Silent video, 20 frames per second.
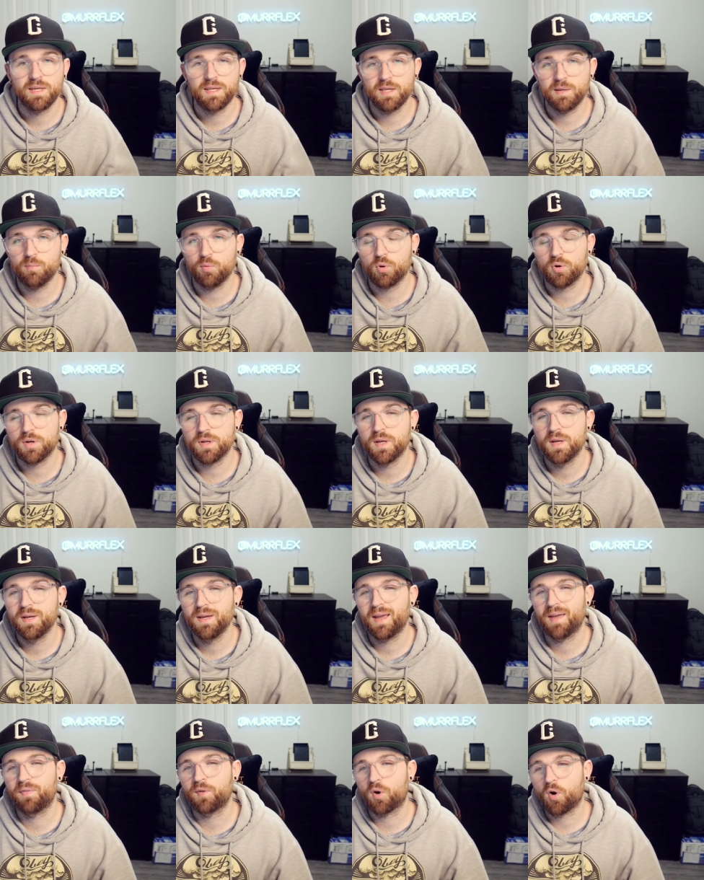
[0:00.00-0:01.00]
keyboard
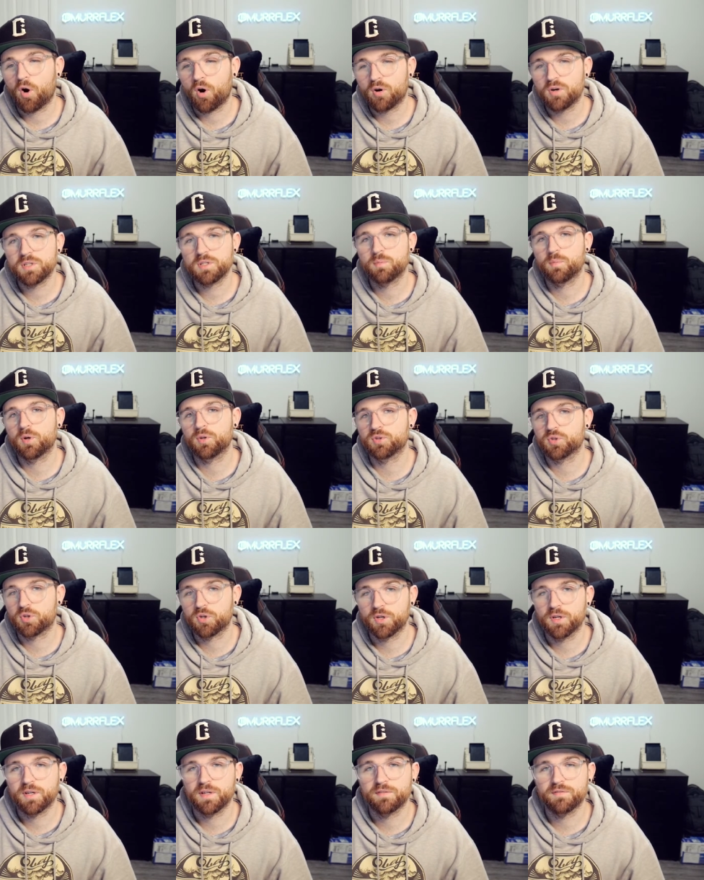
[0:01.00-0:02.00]
and there are some
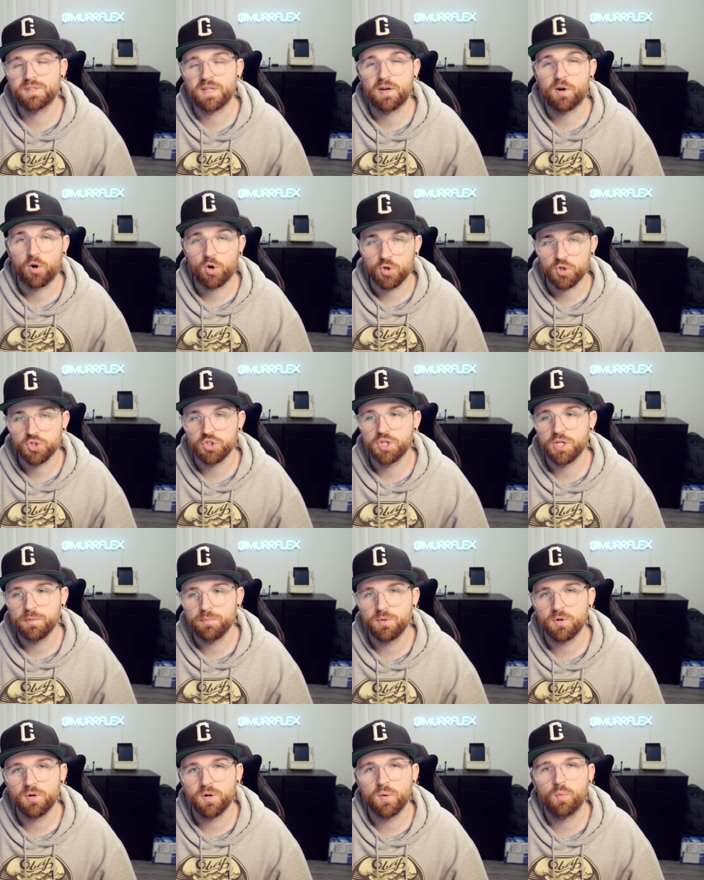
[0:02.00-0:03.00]
alternatives that are
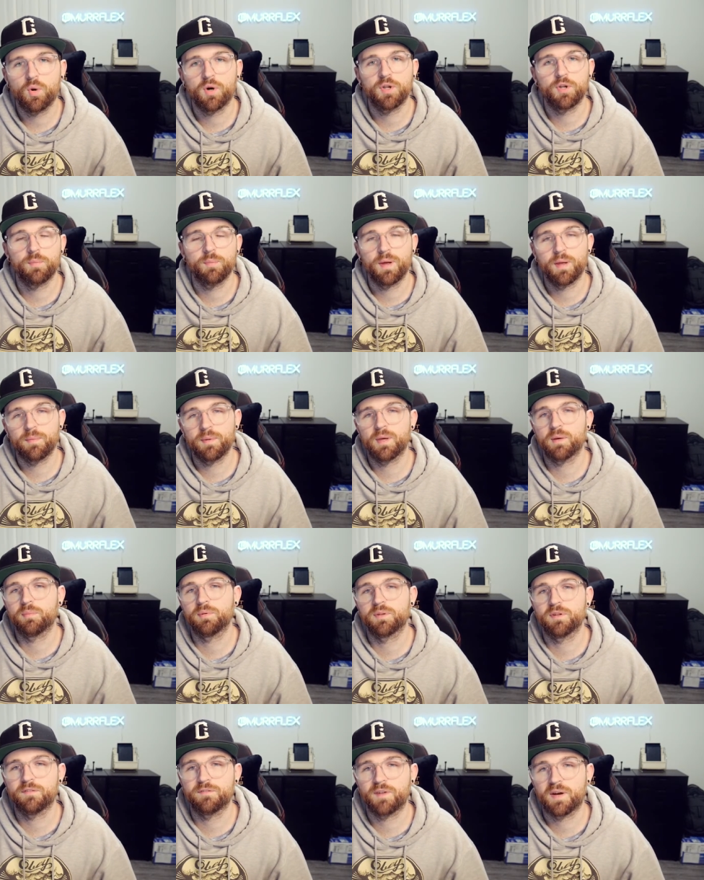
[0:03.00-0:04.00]
cheaper where you may be able
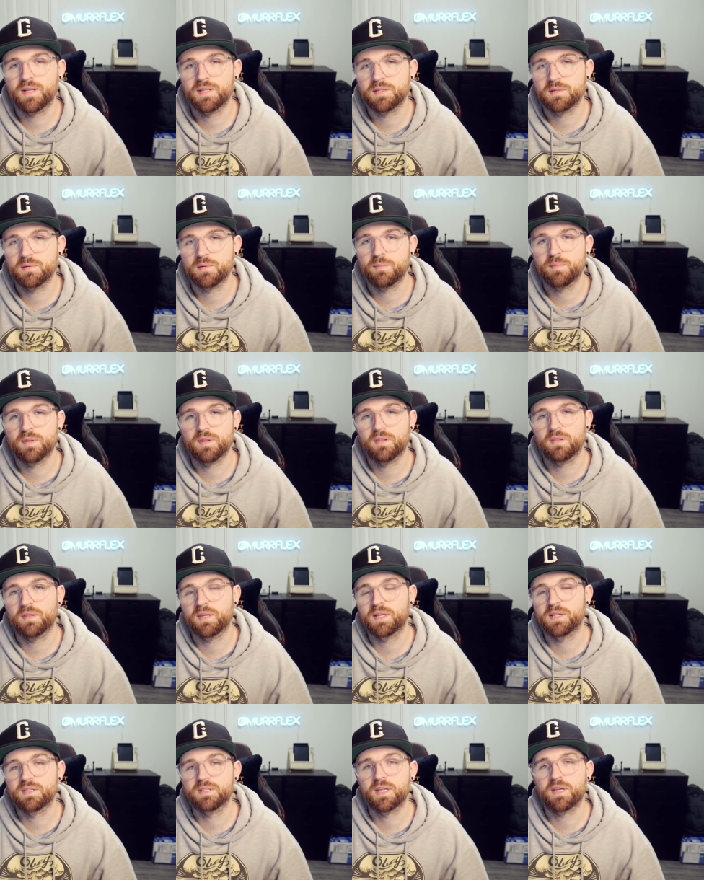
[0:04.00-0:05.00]
to find some of the
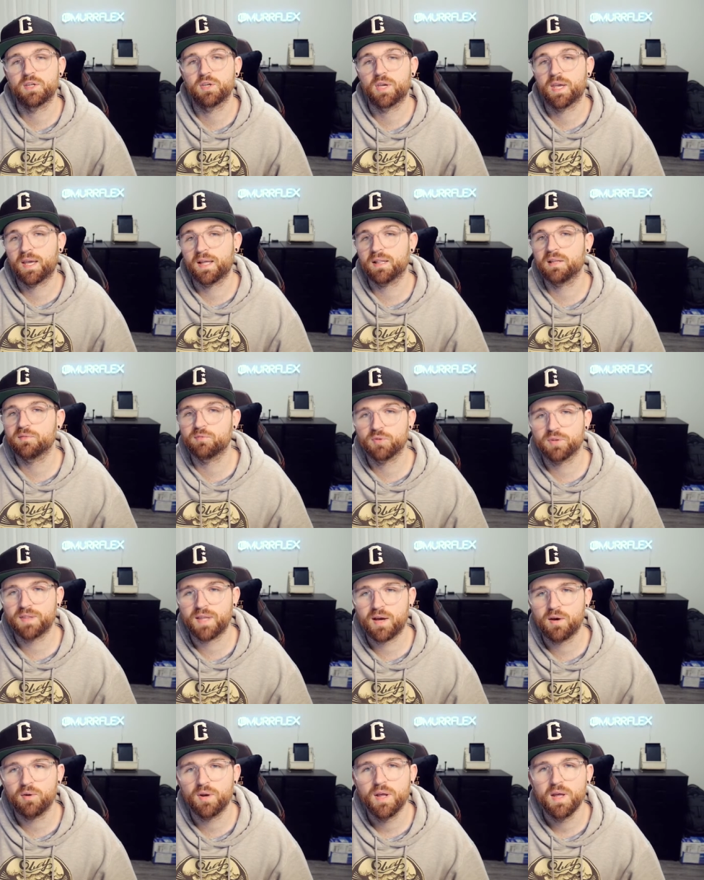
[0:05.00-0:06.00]
things that you can't live
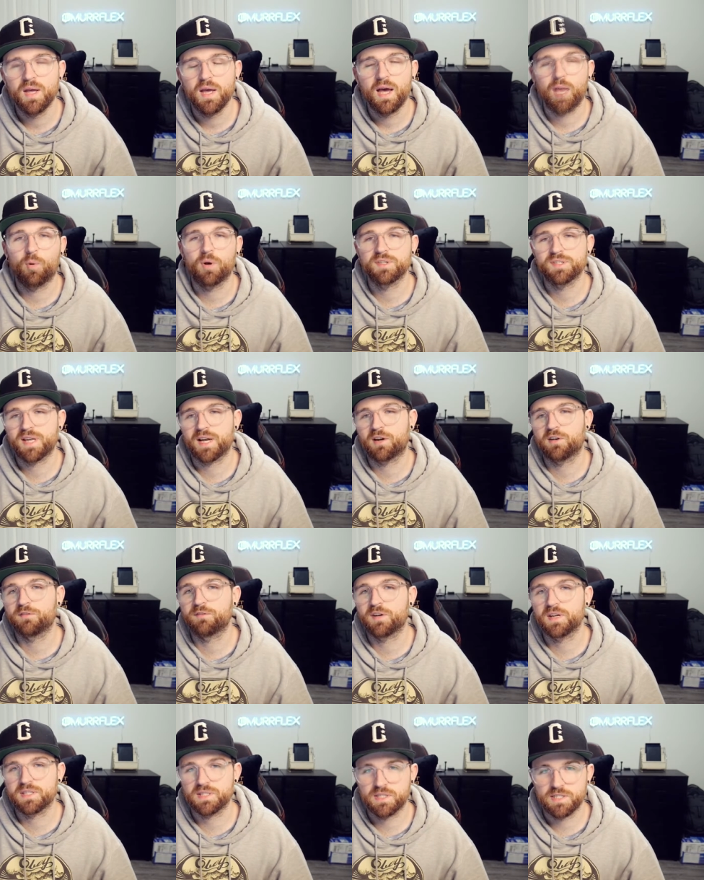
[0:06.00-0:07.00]
without while
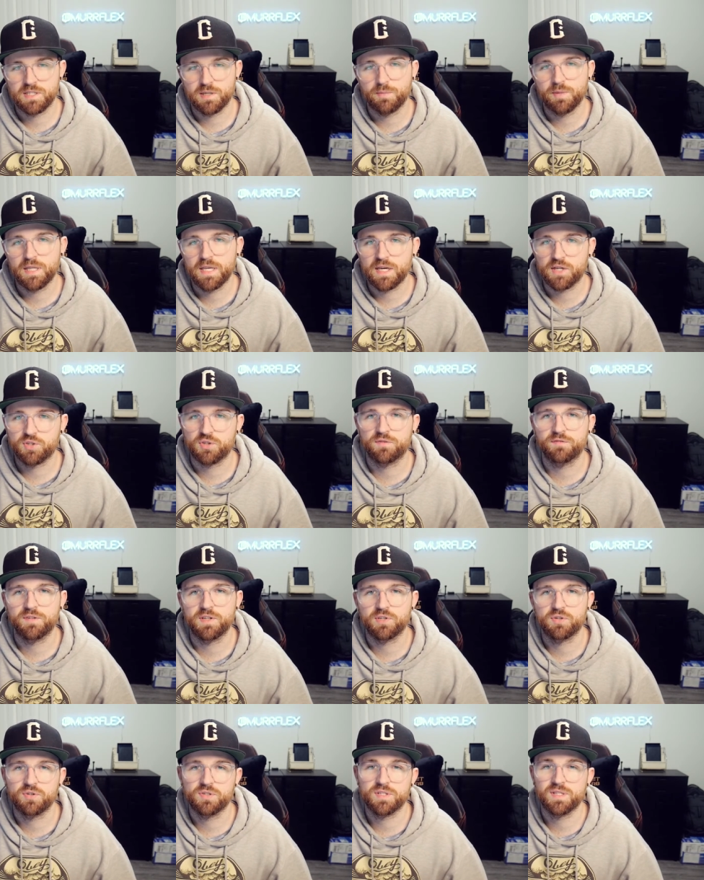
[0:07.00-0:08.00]
sacrificing some of the extra
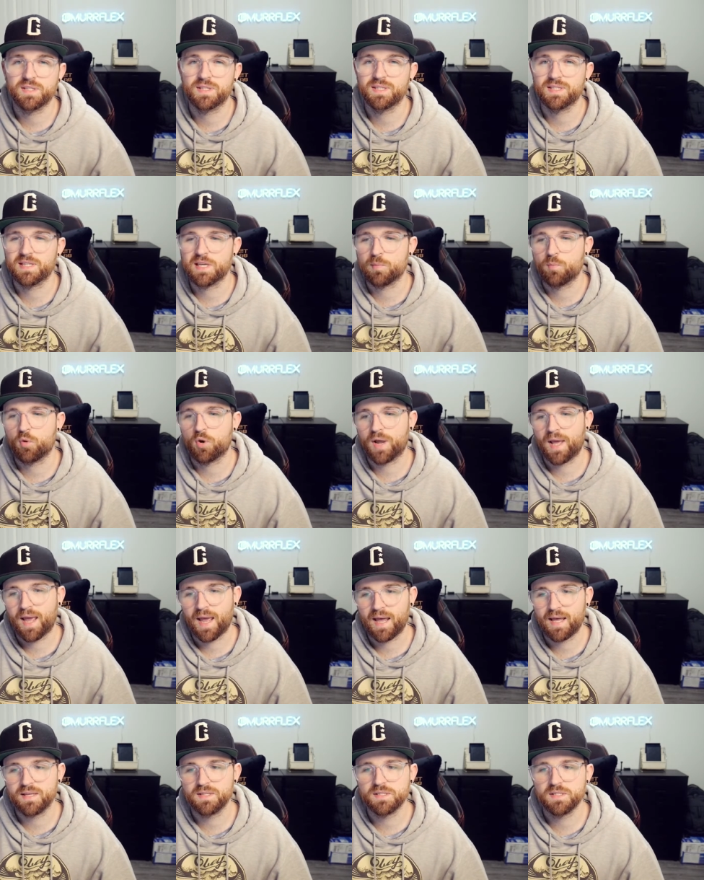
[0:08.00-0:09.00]
features that this keyboard
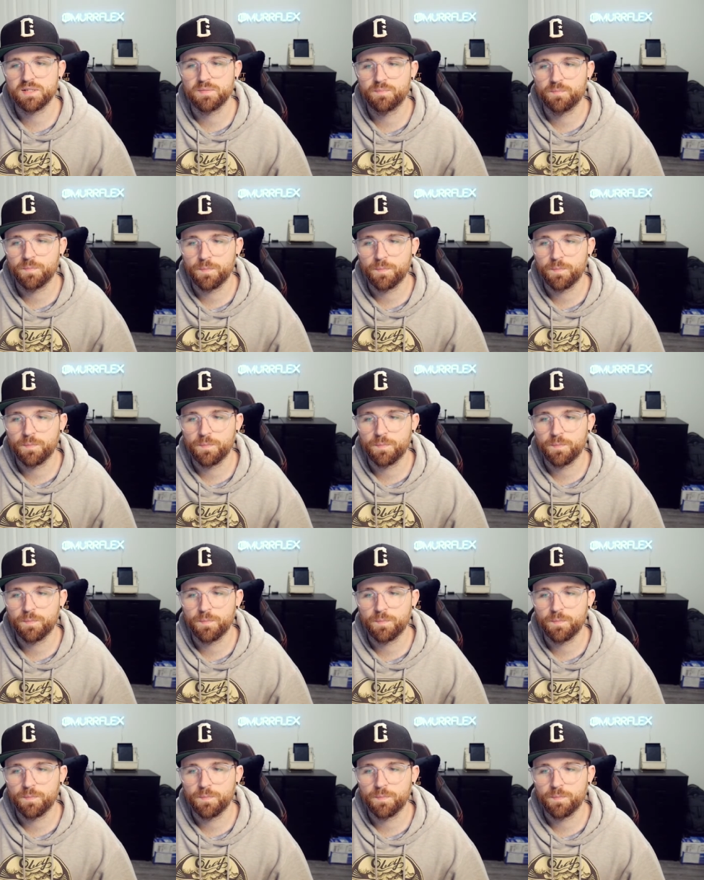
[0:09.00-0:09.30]
has.